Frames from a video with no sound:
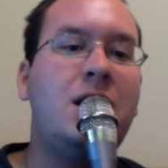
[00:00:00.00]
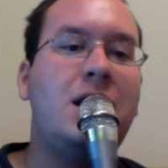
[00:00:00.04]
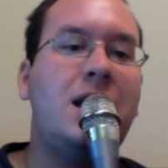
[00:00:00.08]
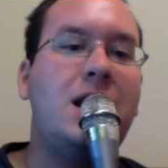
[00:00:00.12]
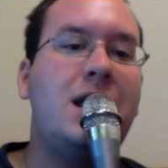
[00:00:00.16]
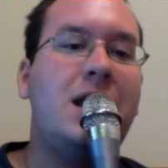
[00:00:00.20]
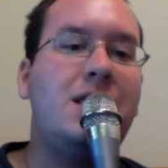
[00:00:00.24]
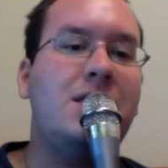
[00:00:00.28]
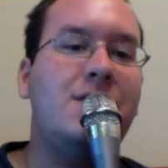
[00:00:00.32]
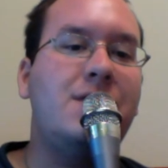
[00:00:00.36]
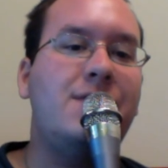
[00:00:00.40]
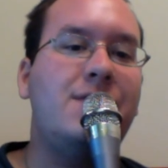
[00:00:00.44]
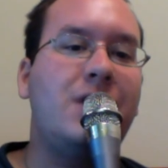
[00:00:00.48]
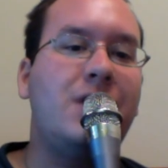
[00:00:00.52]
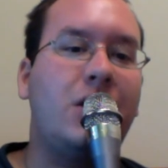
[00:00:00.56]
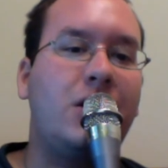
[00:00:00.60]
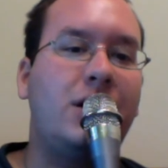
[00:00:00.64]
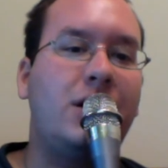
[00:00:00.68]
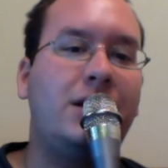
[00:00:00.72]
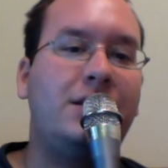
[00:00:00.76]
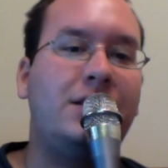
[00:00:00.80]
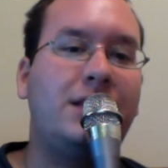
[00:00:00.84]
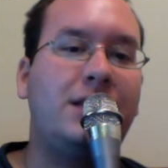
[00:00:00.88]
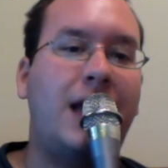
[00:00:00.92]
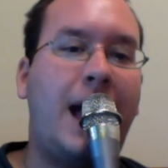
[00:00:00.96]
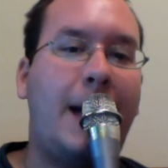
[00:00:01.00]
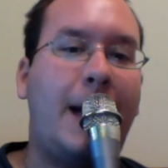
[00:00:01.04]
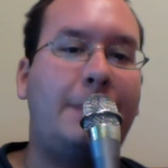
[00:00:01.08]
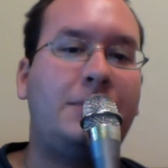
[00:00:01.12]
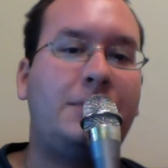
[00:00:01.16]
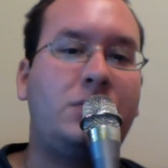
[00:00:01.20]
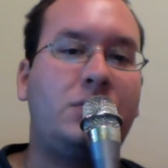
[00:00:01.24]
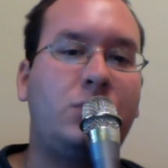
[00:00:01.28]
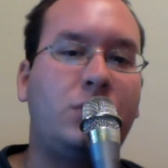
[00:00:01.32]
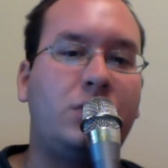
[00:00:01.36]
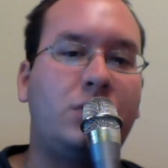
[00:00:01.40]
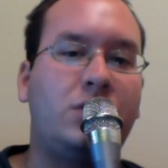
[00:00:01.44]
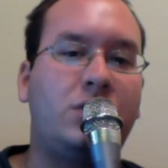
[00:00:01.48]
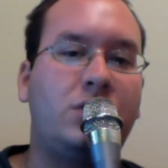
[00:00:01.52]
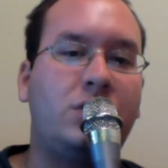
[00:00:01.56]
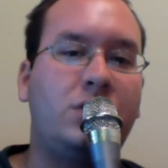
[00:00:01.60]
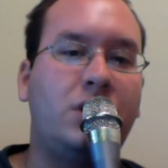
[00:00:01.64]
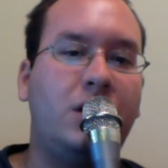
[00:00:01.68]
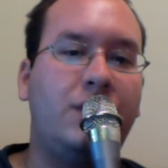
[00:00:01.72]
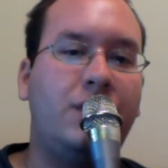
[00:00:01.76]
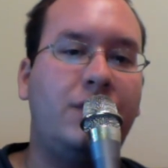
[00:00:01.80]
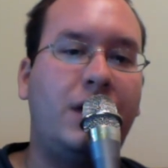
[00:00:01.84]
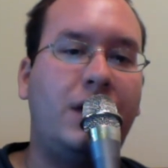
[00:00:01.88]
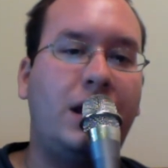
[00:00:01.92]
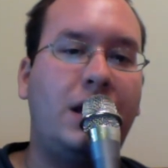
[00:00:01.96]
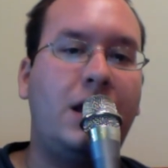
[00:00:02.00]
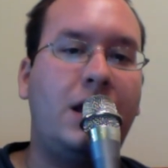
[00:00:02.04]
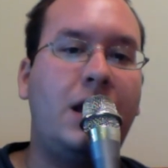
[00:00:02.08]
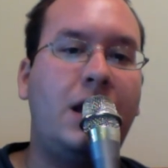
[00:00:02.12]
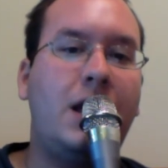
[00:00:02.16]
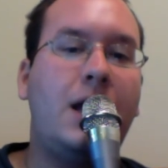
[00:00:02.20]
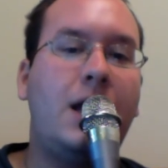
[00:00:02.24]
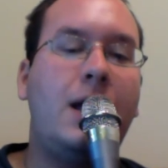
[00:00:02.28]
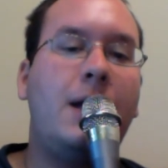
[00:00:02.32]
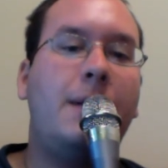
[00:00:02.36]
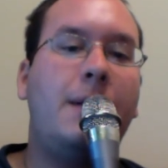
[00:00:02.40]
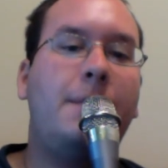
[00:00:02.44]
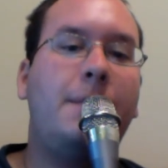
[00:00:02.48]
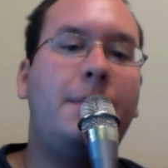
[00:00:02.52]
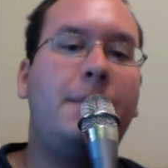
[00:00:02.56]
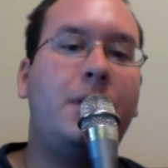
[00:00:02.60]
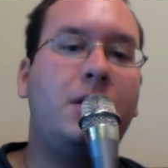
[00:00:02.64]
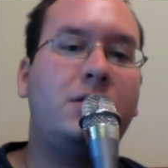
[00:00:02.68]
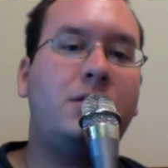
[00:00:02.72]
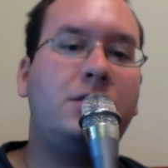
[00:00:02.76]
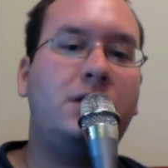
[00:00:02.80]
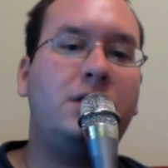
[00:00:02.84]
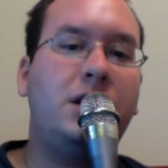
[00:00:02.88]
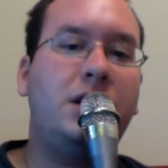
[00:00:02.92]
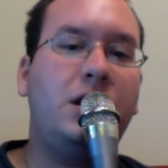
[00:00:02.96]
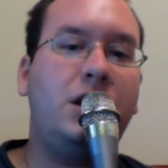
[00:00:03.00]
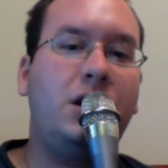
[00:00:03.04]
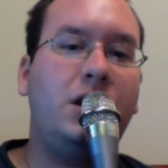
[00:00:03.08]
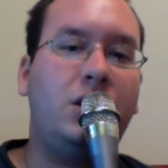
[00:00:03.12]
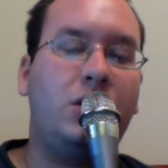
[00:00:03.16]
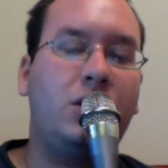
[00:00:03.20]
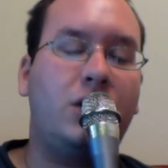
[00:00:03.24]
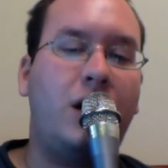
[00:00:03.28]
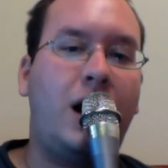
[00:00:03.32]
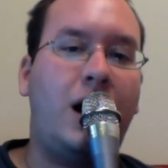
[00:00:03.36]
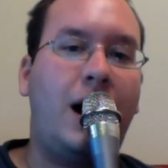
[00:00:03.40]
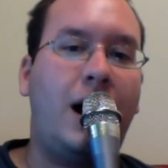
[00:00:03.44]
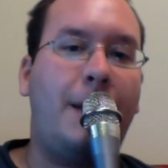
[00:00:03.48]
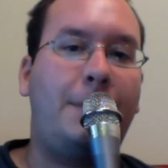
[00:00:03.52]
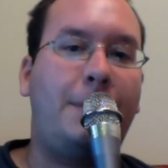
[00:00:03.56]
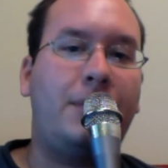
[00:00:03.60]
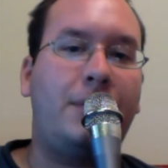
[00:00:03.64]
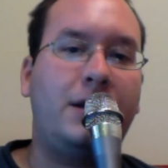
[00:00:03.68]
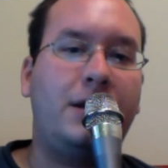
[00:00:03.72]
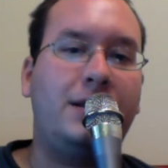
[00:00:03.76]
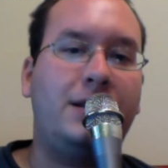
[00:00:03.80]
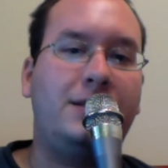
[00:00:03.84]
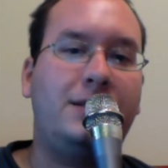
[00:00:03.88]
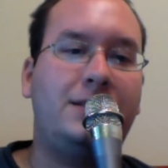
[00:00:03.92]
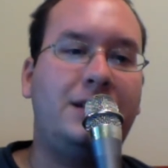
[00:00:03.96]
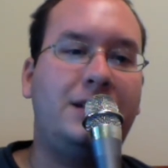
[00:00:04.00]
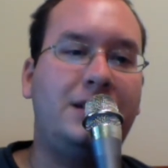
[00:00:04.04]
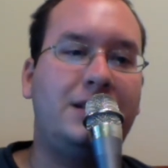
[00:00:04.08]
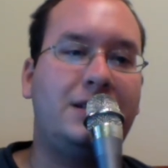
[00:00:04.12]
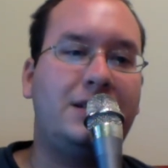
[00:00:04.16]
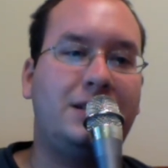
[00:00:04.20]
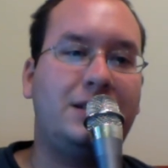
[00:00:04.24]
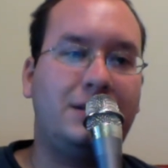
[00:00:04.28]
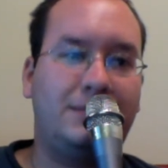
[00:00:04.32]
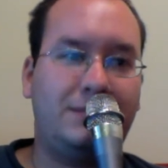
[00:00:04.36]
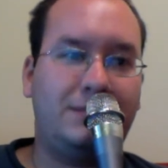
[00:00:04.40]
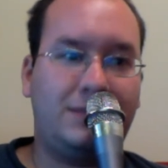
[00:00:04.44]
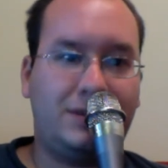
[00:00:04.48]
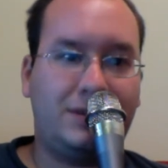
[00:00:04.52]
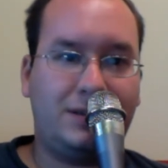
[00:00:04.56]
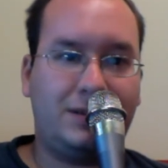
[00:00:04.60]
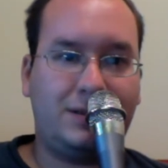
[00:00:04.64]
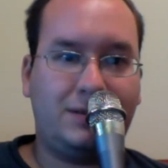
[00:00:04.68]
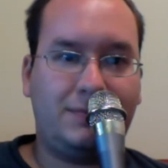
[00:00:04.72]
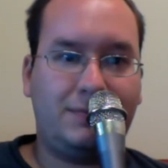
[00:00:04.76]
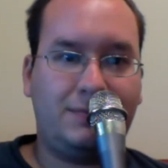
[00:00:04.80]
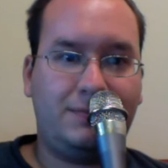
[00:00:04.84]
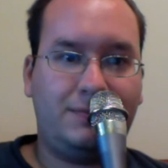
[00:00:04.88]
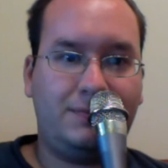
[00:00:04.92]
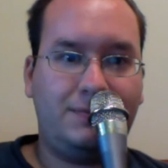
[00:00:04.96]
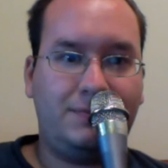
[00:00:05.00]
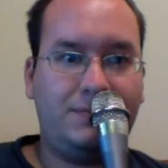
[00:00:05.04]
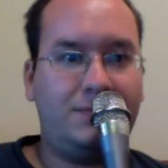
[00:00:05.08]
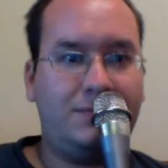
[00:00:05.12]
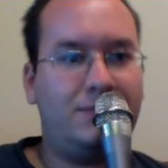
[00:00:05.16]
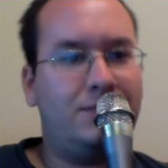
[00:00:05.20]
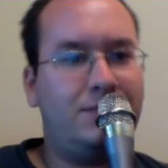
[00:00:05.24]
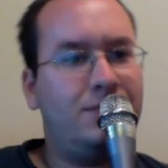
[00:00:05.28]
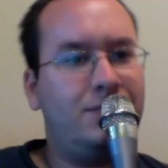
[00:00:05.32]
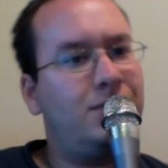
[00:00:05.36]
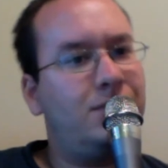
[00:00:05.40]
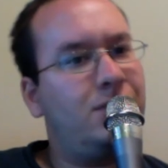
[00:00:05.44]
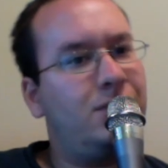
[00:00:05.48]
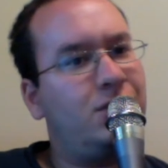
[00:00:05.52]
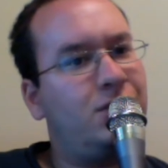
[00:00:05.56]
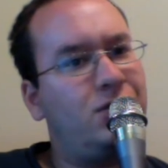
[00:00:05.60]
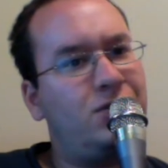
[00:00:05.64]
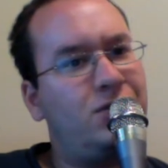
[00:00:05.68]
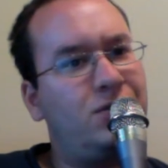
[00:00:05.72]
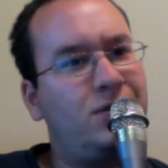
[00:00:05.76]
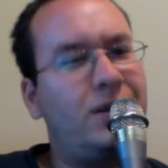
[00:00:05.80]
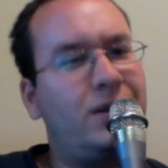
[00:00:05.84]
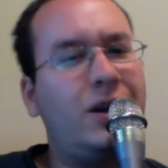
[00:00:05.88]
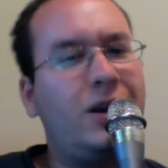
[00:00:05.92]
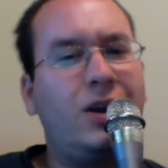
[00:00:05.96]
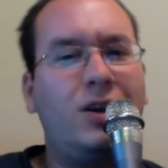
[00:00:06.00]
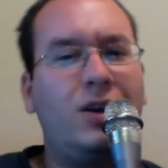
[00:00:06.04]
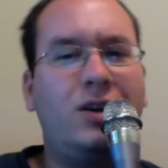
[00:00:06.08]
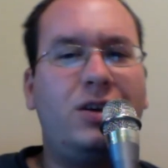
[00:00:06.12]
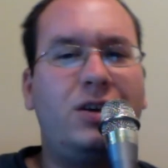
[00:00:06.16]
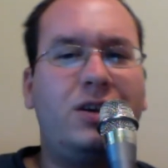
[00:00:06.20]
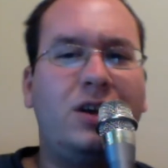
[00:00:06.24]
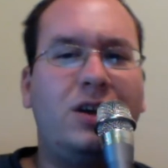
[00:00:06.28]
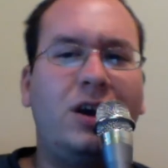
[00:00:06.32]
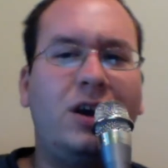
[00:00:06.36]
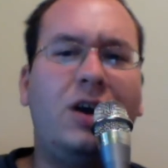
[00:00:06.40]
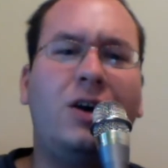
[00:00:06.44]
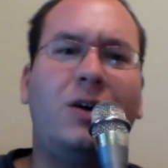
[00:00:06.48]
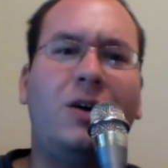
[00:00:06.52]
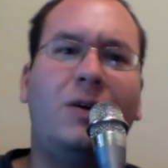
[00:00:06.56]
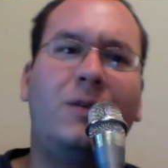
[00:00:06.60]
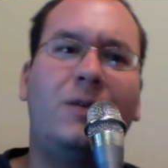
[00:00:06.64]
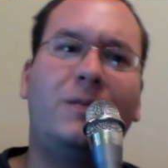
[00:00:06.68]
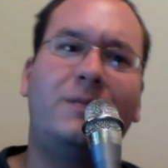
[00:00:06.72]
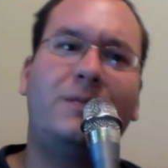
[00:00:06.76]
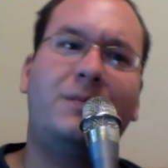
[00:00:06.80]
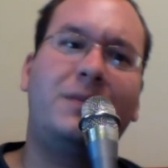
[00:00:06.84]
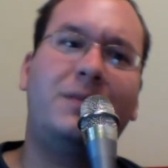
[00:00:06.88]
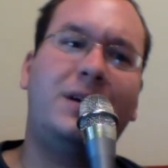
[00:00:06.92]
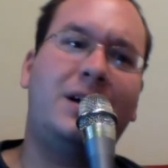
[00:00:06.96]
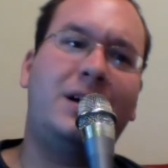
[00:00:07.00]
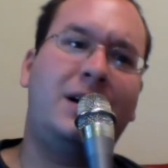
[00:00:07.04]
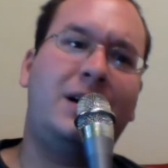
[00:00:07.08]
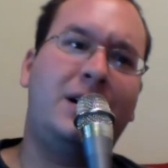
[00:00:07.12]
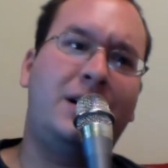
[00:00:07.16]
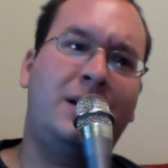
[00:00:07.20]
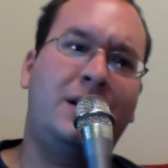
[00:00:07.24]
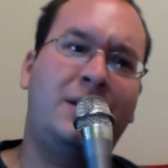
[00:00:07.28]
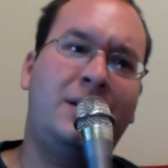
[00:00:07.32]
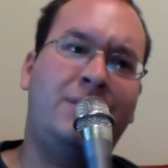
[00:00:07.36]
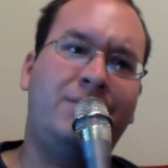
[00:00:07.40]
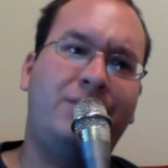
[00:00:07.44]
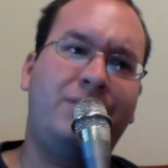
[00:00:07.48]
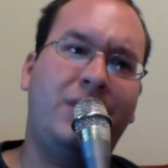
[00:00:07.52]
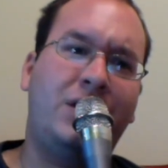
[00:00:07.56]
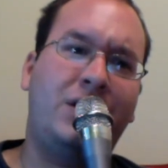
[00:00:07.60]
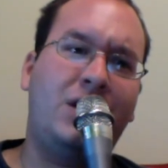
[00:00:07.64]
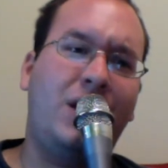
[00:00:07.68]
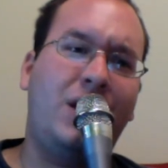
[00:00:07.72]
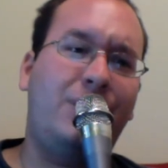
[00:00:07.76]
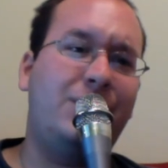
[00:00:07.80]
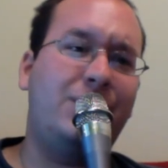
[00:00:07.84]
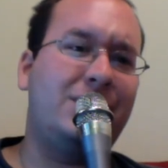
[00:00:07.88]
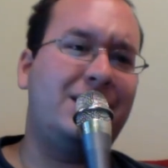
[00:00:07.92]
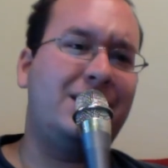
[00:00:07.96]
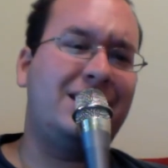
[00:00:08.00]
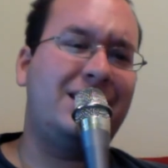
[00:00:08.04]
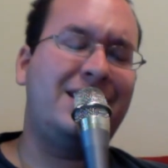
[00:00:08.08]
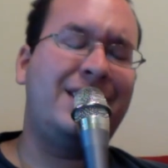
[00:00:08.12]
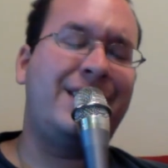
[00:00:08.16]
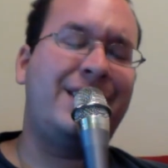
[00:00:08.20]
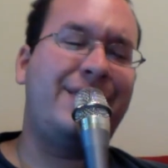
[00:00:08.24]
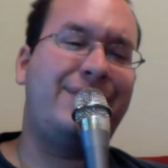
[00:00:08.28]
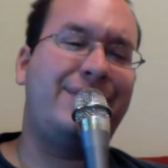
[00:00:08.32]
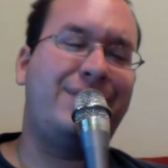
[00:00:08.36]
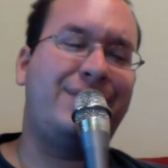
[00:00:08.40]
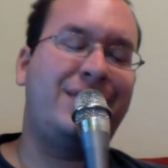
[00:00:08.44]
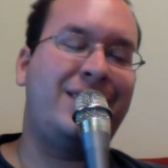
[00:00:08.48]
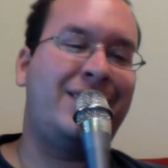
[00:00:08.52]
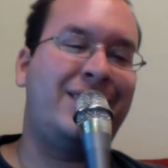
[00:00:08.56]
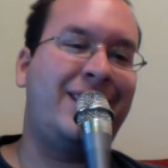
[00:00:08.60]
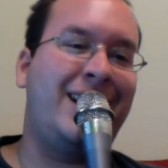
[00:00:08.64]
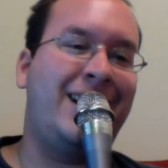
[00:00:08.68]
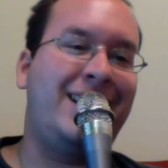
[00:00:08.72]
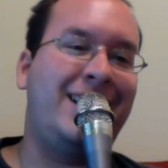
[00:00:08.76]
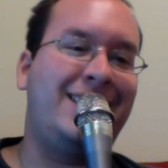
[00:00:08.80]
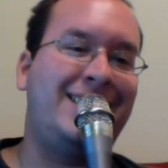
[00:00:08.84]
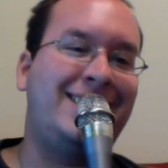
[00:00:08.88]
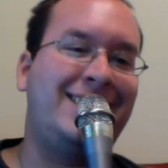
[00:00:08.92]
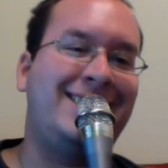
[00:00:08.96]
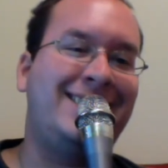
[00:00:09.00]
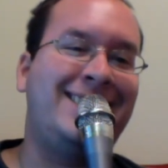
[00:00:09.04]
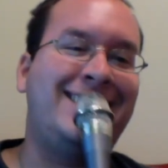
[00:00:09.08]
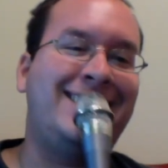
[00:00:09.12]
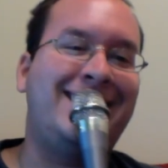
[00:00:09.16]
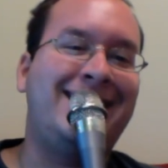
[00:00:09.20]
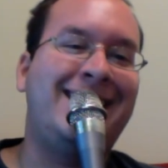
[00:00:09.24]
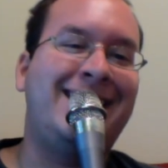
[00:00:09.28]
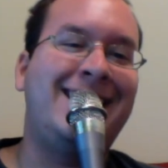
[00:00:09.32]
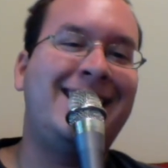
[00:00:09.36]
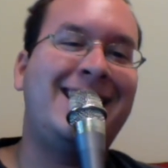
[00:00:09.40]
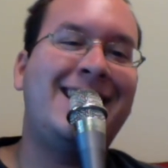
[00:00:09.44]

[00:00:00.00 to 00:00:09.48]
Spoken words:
in the various app stores serving particular operating systems. So there you go. Enough is enough here, AT&T.